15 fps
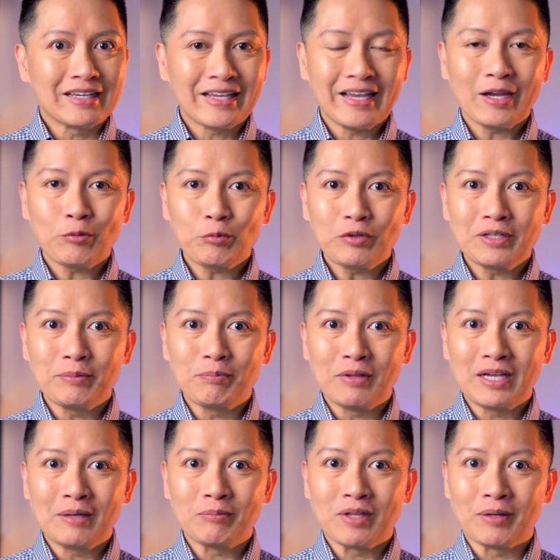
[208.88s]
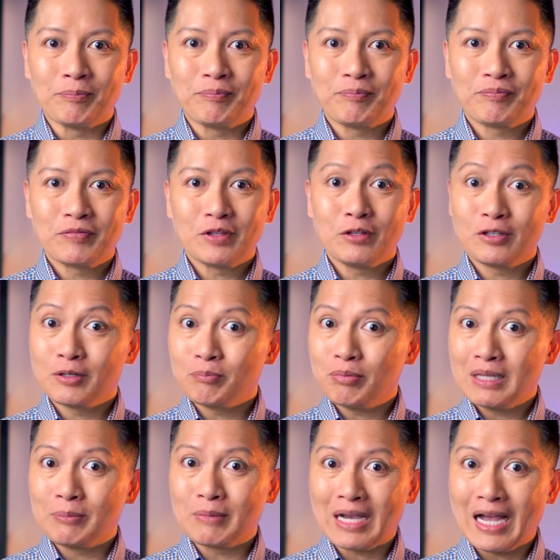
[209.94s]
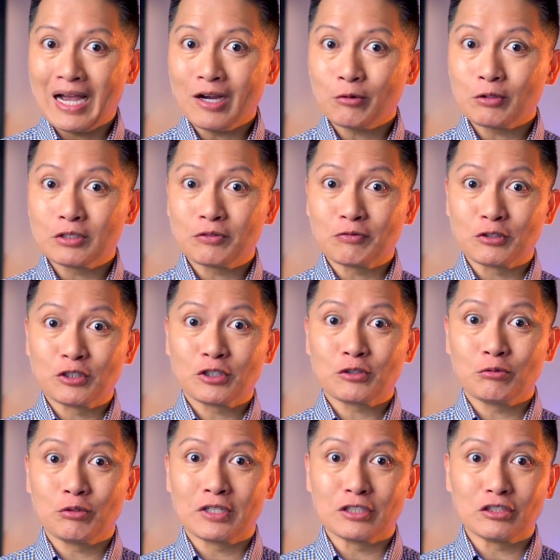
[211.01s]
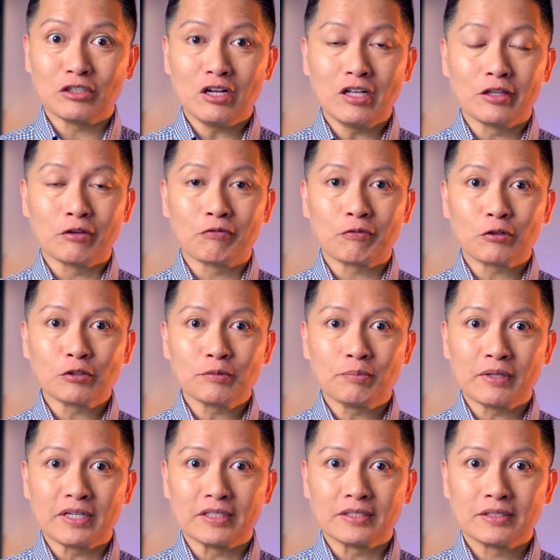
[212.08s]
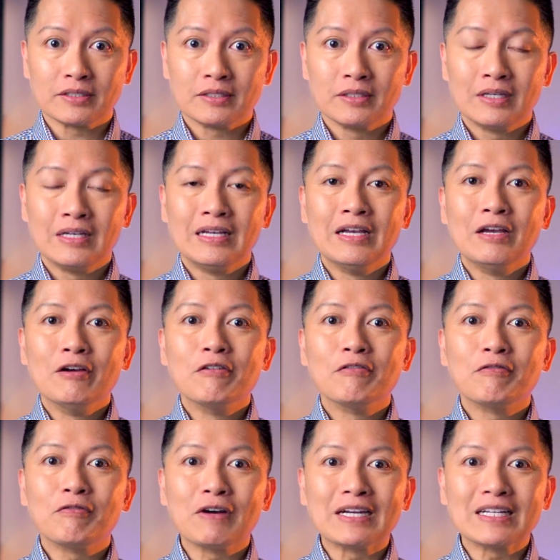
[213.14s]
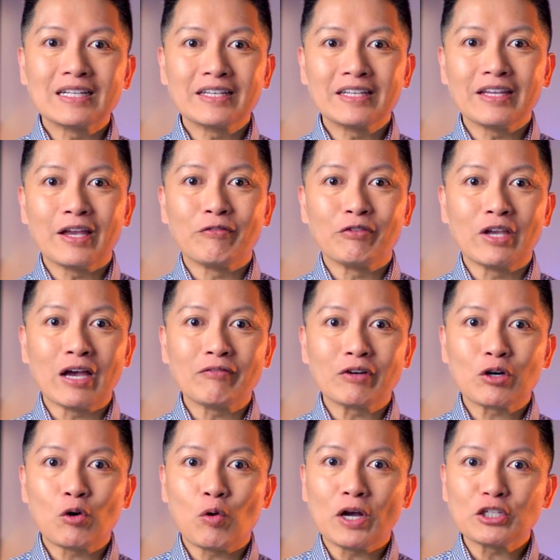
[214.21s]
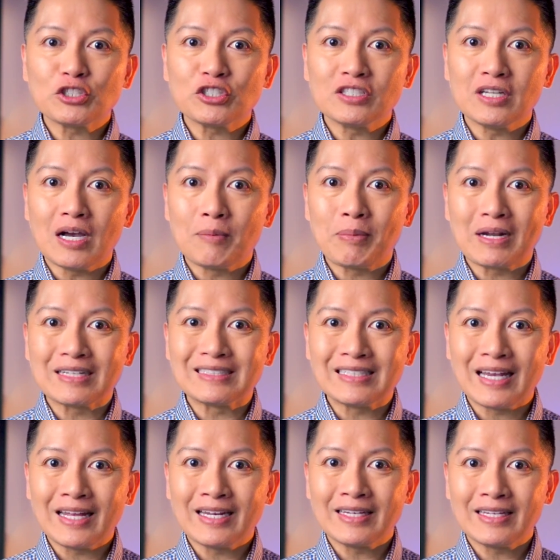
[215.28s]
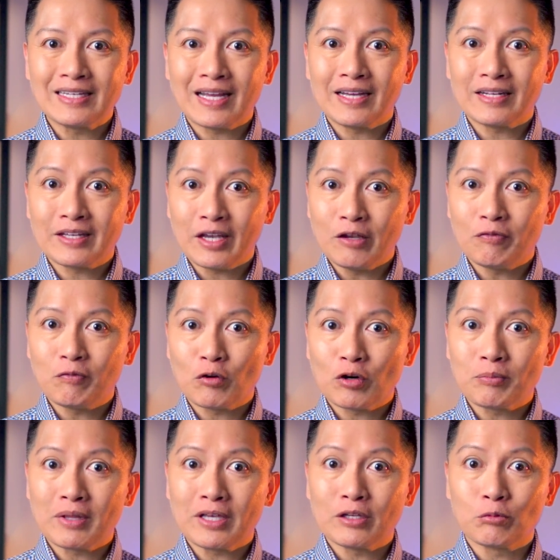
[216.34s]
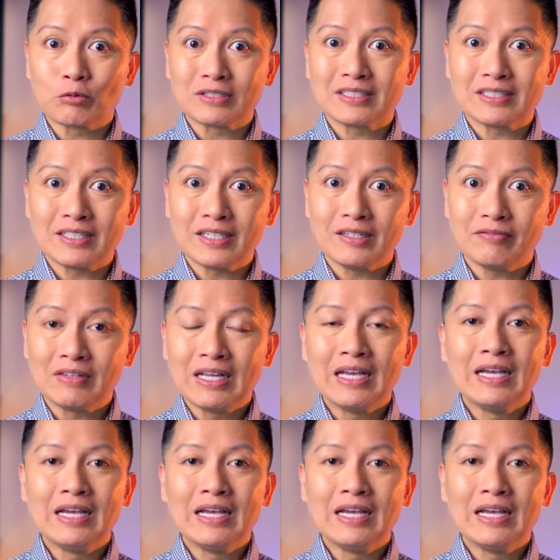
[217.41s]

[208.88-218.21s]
can't really blame them. You can blame Congress for screwing us all in the first place. Finally, if you have a question about a 1099-K form that you received,